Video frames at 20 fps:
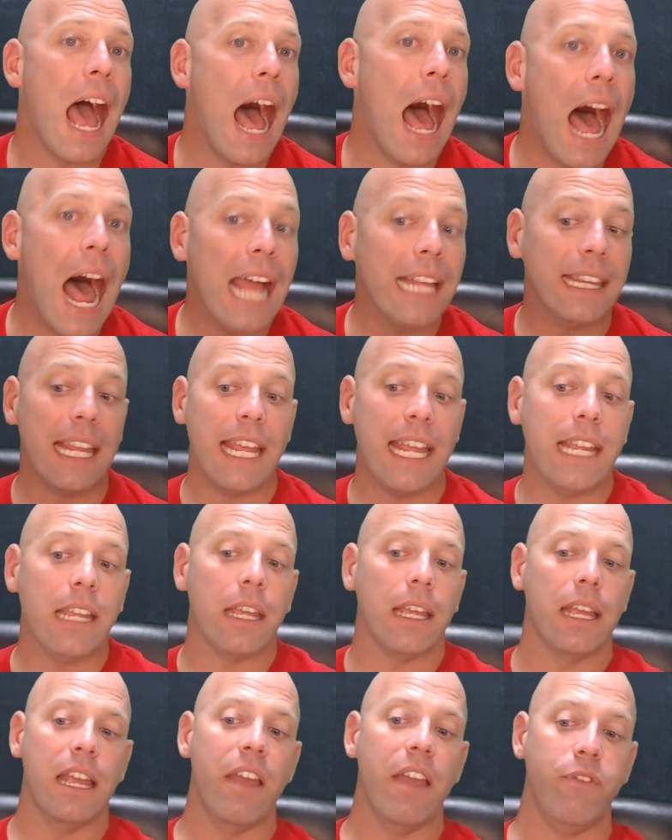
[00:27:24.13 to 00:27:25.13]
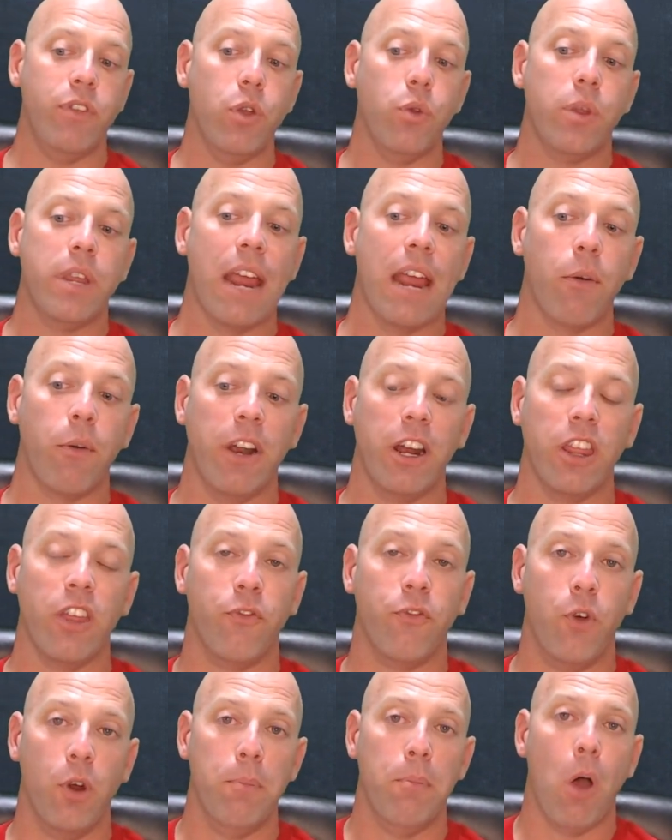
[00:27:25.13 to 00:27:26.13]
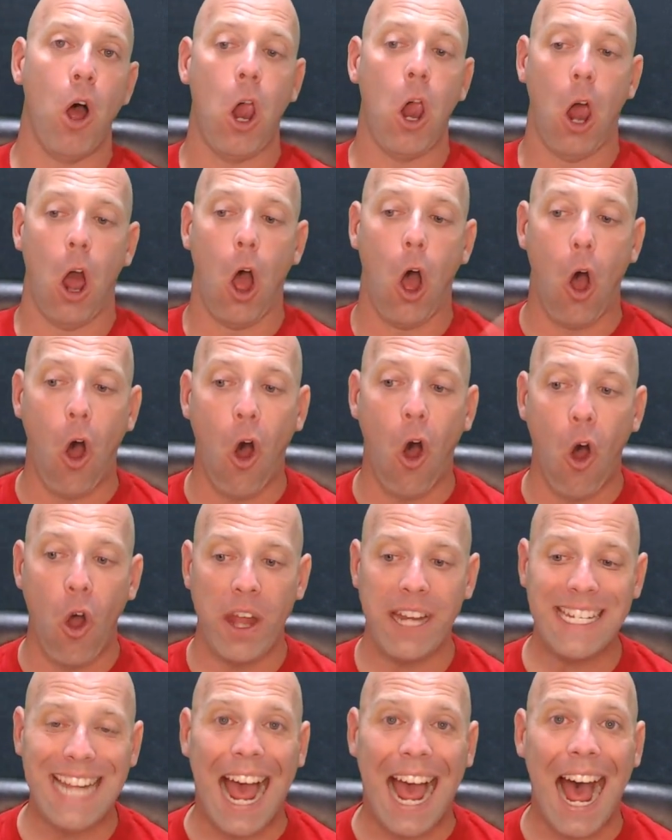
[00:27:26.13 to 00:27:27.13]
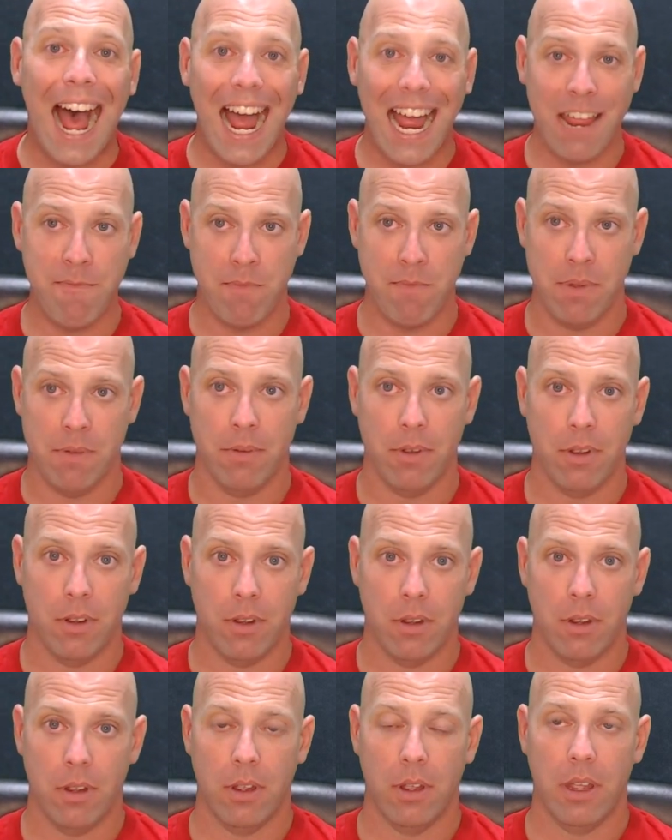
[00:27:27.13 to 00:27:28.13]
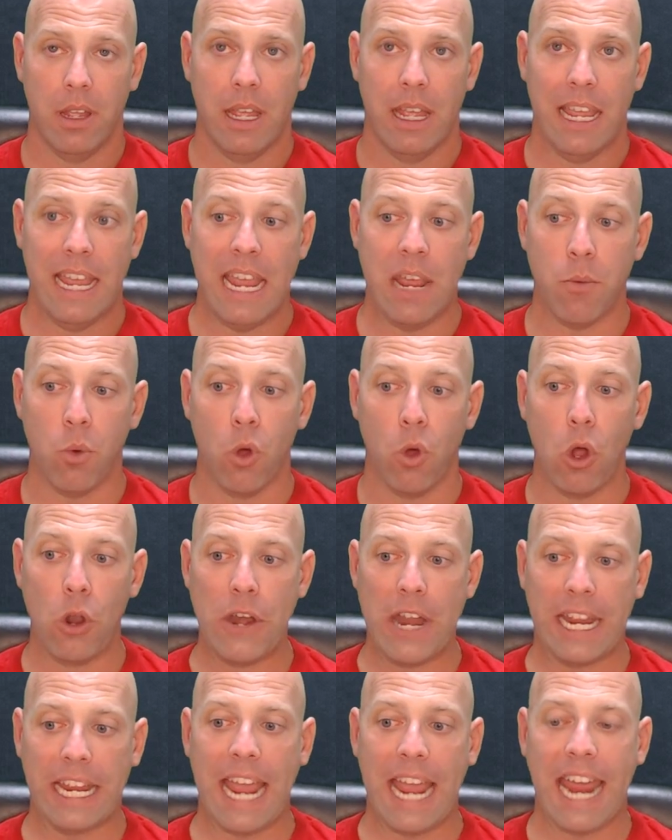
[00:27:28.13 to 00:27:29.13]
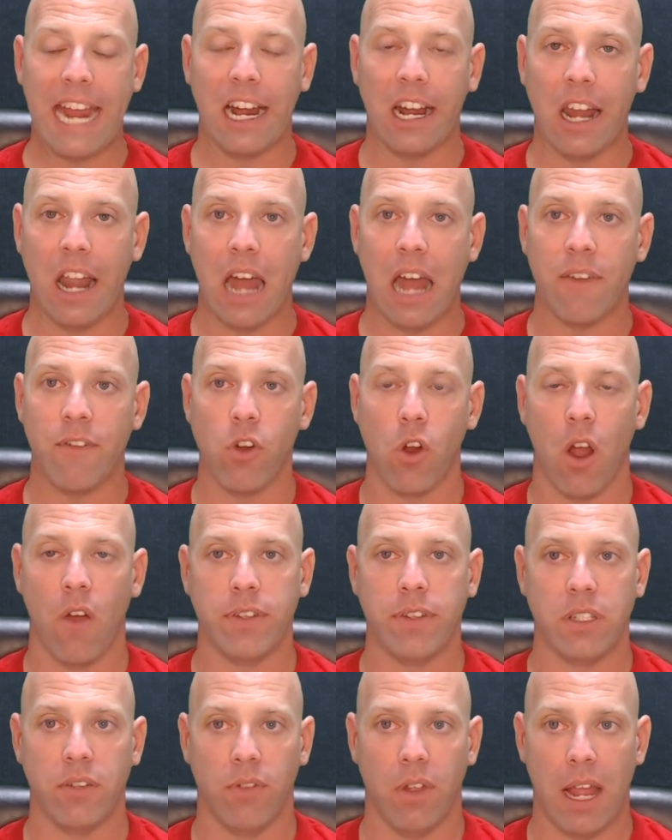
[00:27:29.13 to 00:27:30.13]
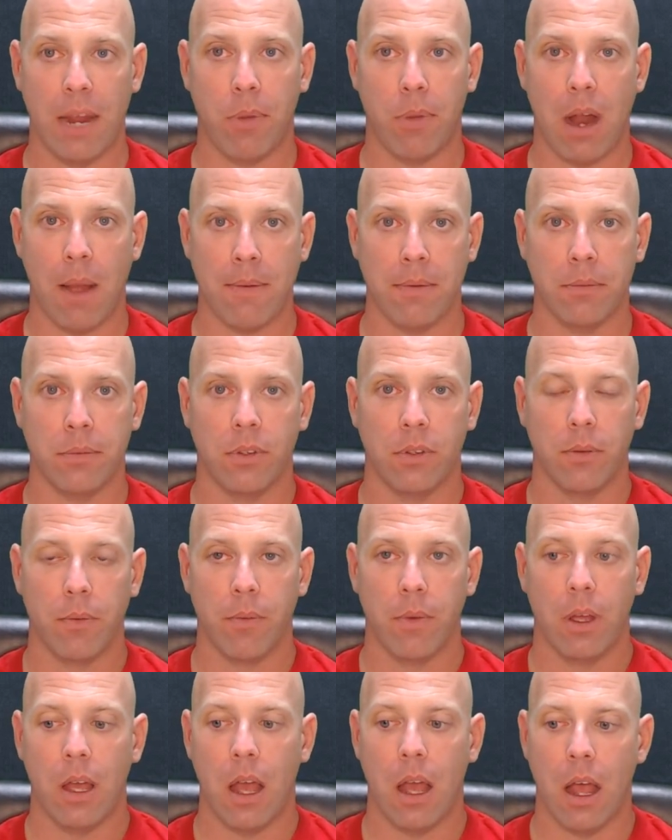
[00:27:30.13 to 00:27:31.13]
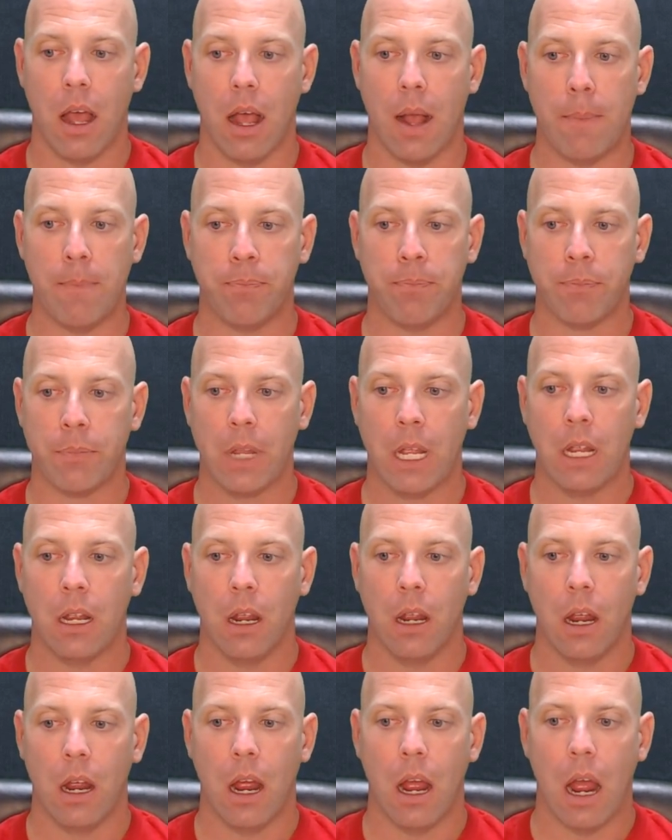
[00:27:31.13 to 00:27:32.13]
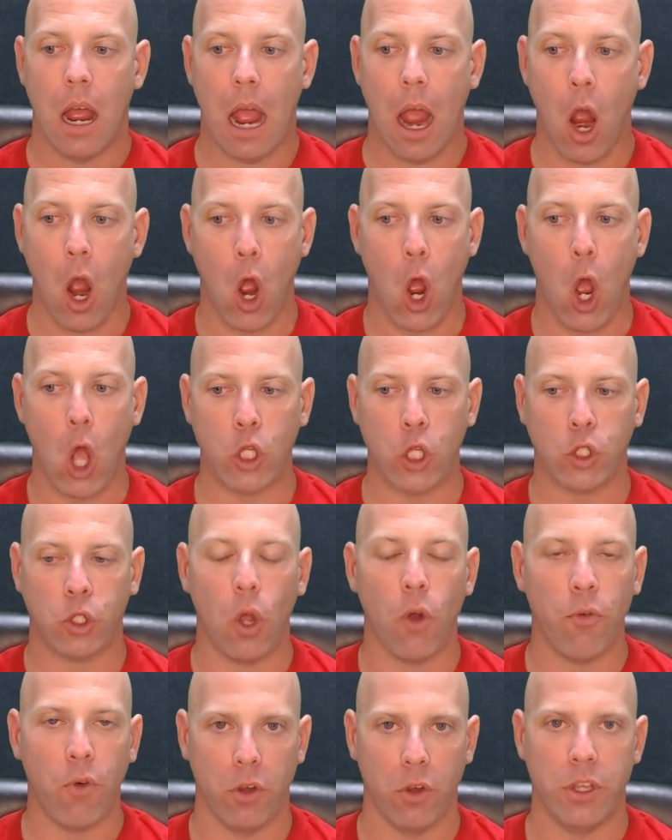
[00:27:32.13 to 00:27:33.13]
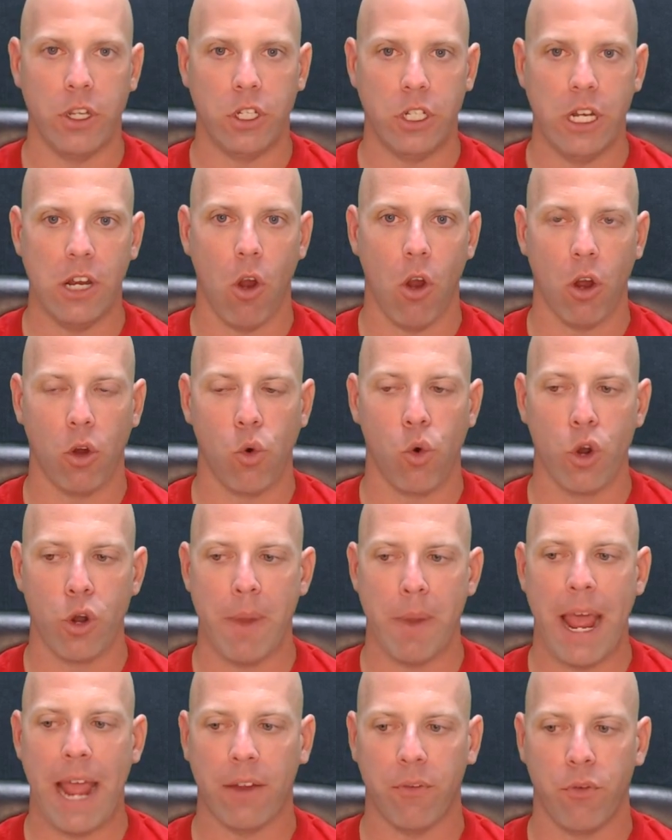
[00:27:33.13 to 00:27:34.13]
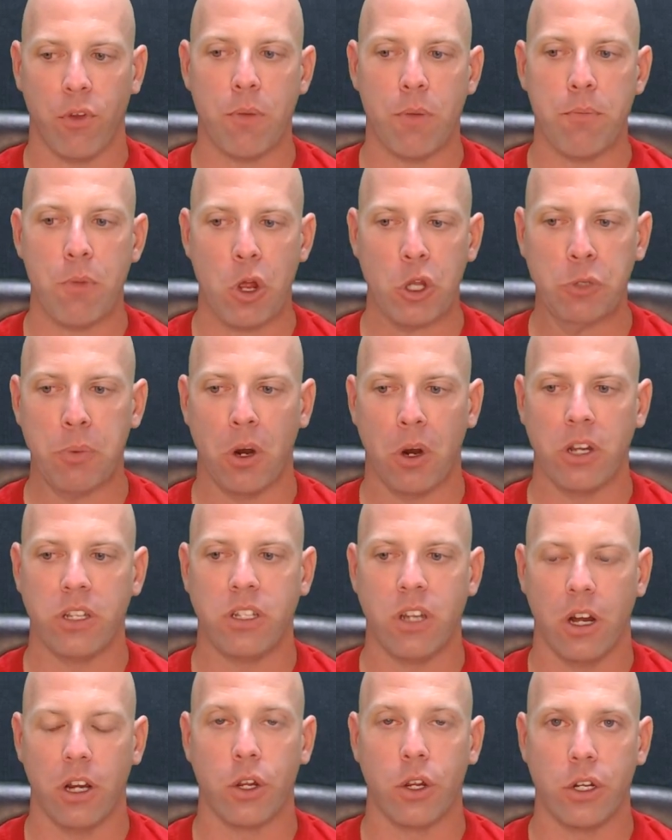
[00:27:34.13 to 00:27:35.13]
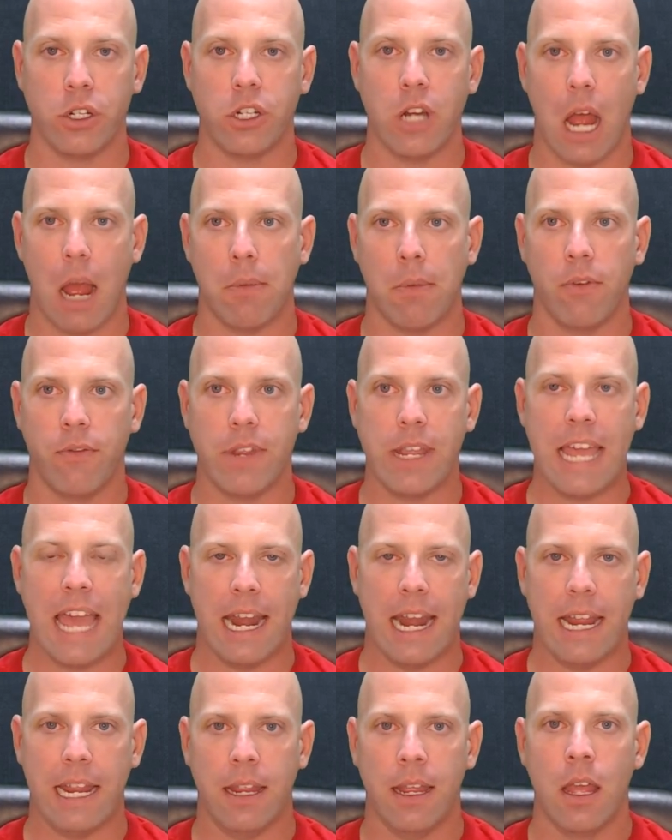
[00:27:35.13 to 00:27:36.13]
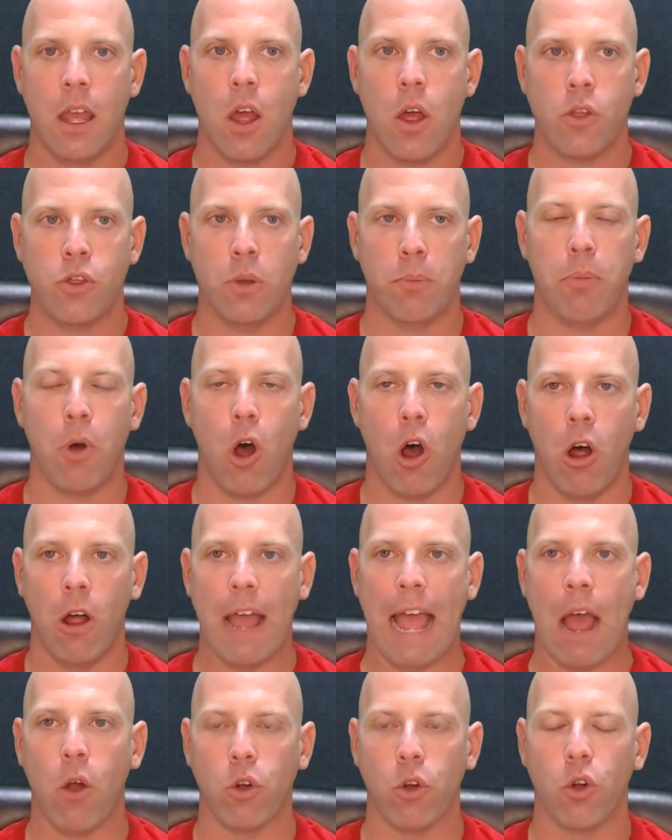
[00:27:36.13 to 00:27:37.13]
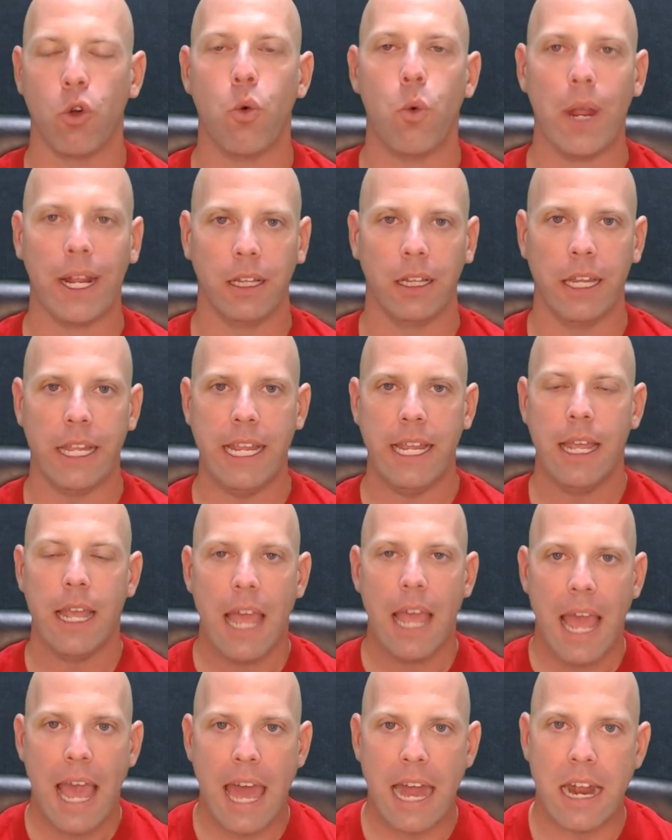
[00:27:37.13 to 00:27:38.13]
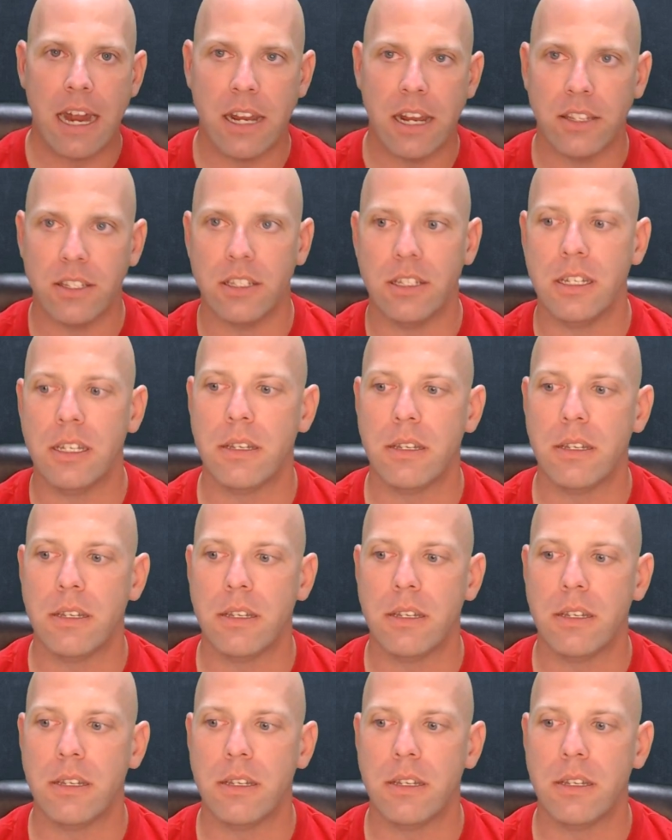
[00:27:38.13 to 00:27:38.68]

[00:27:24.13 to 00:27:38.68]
I think if you get rid of the football on time, it will negate a lot of your offensive line problems. Um, so far this year, our quarterback, for the most part, has done a good job of getting the ball out quickly, and it is